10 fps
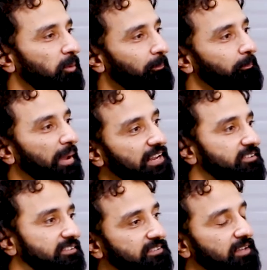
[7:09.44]

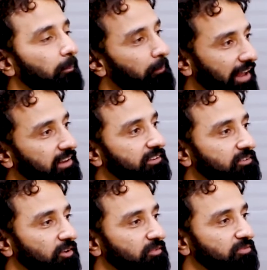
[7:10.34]
mix, a
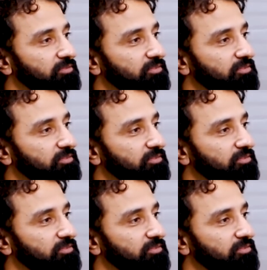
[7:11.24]
balance of